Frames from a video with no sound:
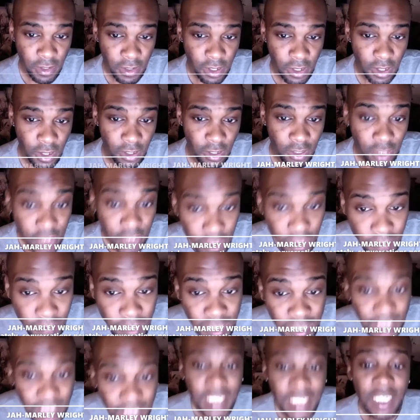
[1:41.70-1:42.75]

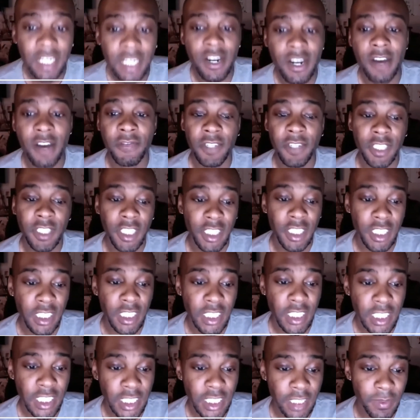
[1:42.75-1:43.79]
Ultimately,
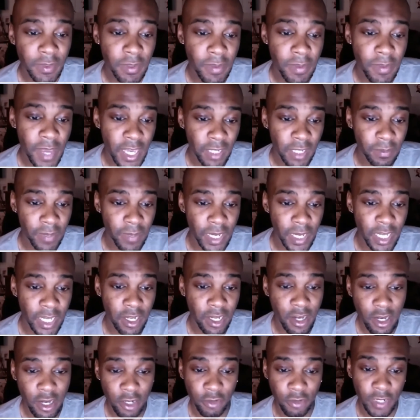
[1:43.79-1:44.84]
conversations need to be backed by
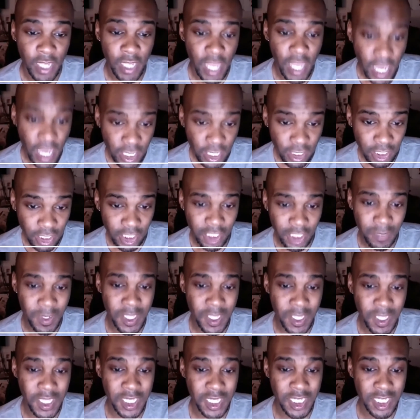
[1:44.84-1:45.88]
concrete actions to
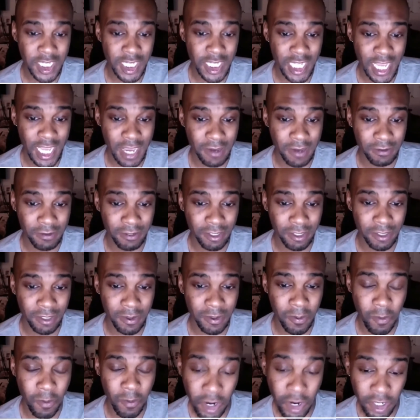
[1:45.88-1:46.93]
make these towns
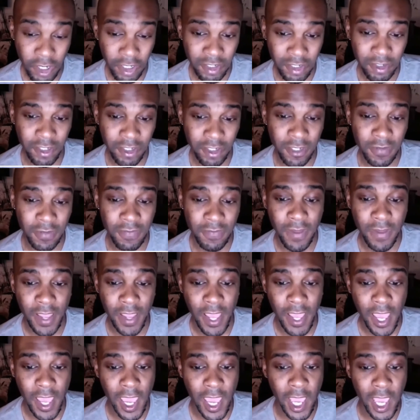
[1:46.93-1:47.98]
more inclusive
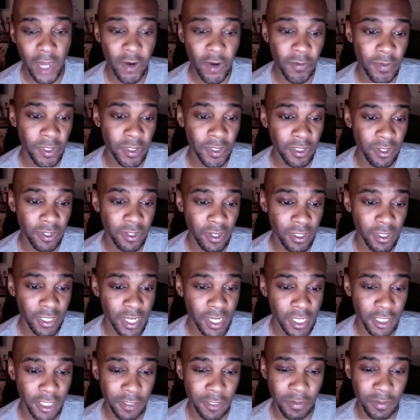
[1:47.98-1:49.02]
and open to all
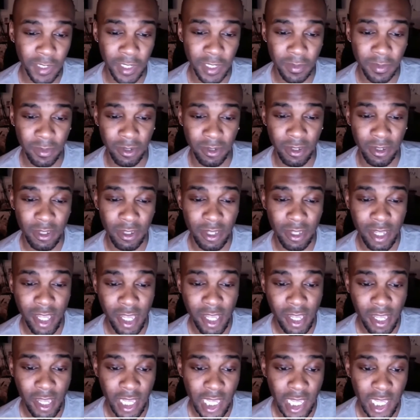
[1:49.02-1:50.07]
kinds of people.
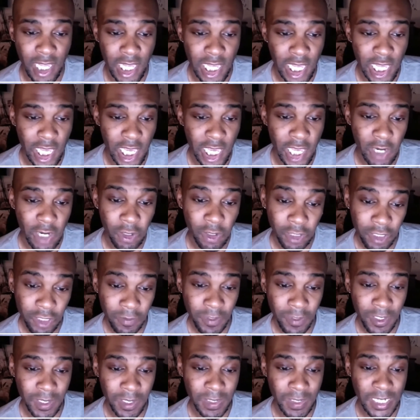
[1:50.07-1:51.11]
And
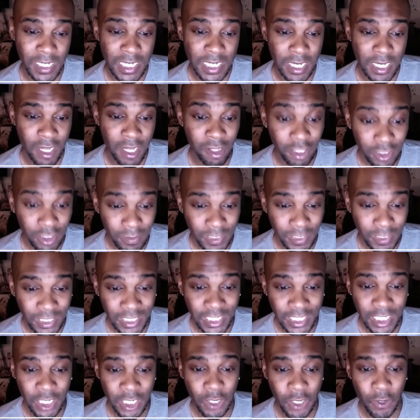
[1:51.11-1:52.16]
ultimately,
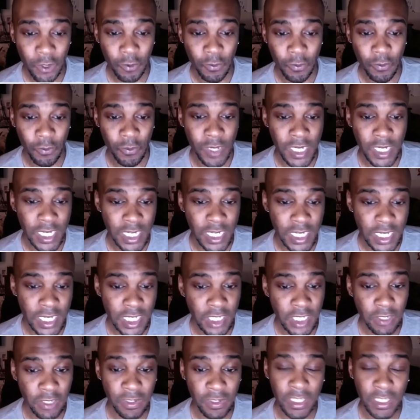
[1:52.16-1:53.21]
ultimately, we
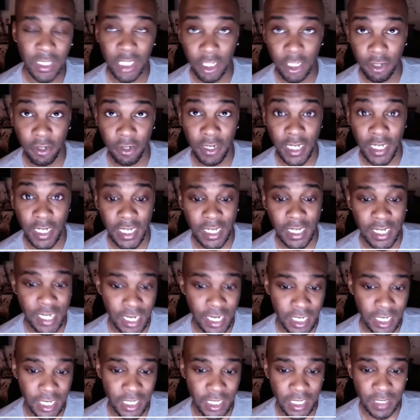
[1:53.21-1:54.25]
need to desegregate
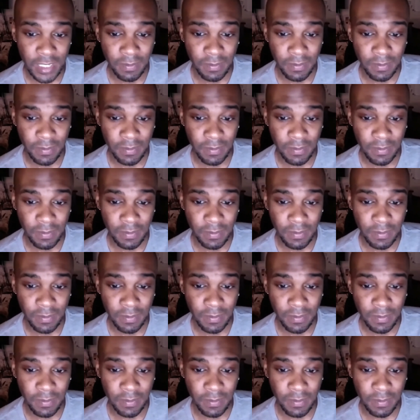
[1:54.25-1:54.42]
Connecticut.